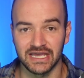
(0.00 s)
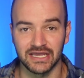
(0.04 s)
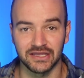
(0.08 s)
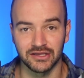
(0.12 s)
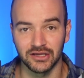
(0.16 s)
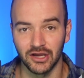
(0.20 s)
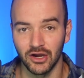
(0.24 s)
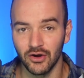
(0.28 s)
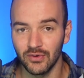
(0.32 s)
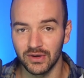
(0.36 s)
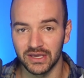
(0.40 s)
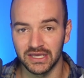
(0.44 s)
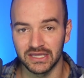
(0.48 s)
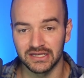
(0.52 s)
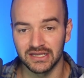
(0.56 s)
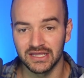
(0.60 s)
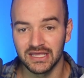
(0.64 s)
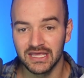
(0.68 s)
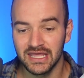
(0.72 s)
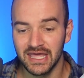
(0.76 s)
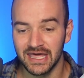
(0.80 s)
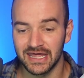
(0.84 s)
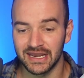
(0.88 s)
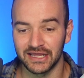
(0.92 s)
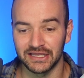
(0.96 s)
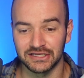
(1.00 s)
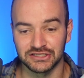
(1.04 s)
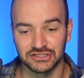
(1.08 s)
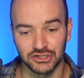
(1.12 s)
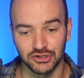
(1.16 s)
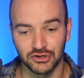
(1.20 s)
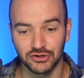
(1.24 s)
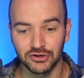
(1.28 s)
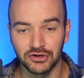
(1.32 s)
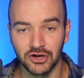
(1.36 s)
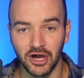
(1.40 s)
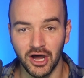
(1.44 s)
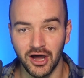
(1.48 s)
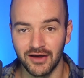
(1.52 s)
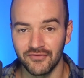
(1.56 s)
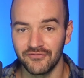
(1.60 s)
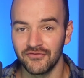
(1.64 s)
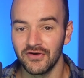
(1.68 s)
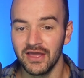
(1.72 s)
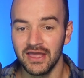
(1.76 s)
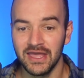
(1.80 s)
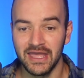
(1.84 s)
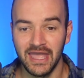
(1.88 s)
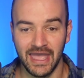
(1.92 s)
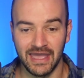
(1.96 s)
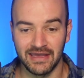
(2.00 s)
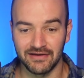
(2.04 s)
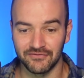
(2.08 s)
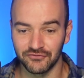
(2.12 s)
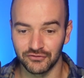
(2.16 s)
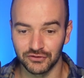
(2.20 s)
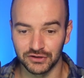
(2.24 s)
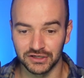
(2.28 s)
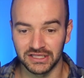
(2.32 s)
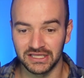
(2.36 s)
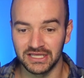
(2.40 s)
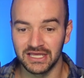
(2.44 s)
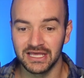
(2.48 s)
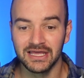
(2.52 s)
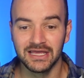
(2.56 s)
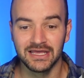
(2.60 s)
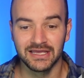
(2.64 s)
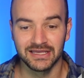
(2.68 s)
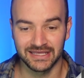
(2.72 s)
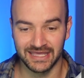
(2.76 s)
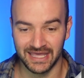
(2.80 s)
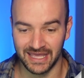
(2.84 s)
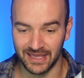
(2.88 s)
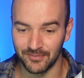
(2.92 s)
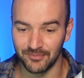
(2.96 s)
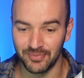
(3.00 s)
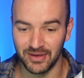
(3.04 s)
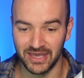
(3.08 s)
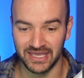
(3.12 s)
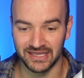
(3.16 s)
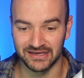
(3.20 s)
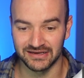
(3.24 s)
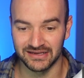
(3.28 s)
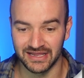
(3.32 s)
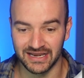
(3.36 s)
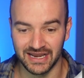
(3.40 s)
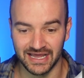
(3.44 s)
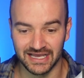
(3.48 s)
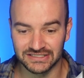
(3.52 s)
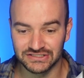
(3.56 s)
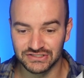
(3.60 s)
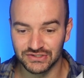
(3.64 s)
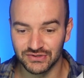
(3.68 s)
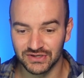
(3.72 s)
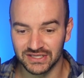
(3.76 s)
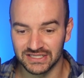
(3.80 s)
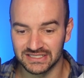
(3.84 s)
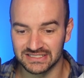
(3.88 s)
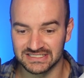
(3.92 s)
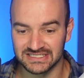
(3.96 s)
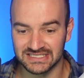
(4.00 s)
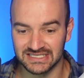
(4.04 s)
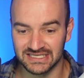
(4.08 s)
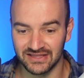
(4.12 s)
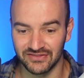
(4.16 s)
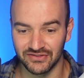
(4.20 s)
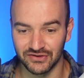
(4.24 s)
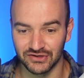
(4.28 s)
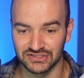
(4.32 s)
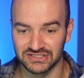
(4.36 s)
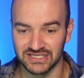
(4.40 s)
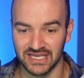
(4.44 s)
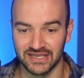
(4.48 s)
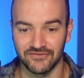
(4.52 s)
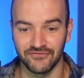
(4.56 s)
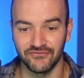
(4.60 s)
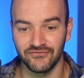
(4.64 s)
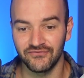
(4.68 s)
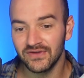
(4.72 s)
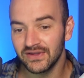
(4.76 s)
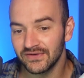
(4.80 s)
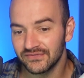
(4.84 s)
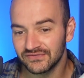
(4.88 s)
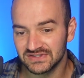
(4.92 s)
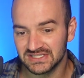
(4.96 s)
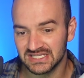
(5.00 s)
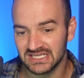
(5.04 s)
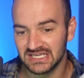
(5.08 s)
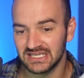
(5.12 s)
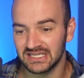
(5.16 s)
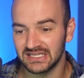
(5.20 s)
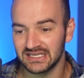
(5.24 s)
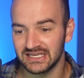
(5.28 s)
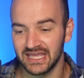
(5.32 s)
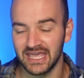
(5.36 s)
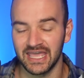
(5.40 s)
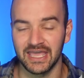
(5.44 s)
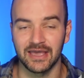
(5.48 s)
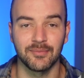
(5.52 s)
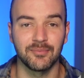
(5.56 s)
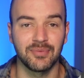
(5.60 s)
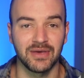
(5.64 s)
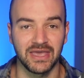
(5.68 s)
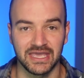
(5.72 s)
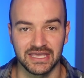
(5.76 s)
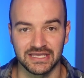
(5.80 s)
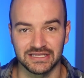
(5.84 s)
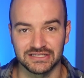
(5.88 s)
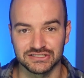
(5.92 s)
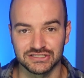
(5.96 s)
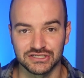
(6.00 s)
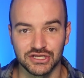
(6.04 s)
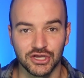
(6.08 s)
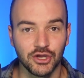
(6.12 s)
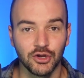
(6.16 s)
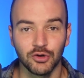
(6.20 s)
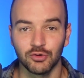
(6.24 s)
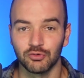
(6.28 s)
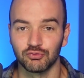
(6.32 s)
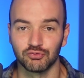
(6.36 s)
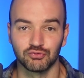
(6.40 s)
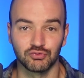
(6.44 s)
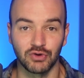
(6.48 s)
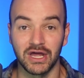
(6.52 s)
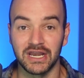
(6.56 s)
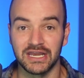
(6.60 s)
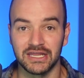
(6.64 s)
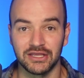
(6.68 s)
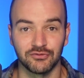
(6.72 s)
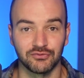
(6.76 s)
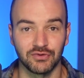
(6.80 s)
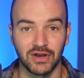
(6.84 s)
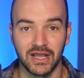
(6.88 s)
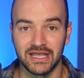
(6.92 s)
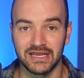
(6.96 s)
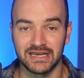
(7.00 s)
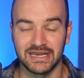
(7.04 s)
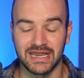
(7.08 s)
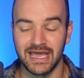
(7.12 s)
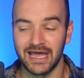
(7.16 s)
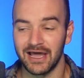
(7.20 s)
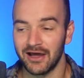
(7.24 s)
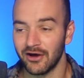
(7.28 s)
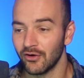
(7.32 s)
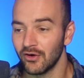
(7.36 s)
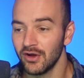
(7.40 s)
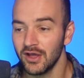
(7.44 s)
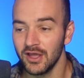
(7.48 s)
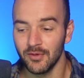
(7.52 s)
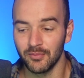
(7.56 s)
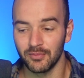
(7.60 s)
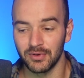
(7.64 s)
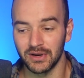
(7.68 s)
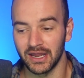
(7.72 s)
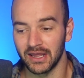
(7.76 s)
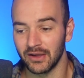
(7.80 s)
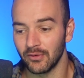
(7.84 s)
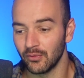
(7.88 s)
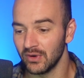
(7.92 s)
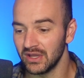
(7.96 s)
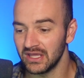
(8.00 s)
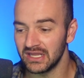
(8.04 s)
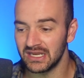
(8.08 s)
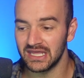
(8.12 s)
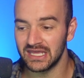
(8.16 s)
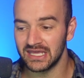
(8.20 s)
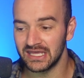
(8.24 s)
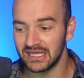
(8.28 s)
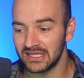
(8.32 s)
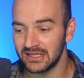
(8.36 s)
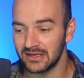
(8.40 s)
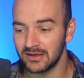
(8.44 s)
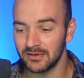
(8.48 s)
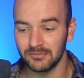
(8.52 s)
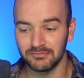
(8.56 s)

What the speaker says: go in and I turn off every campaign, and as you can see, there's like 15 campaigns running right now. But I went in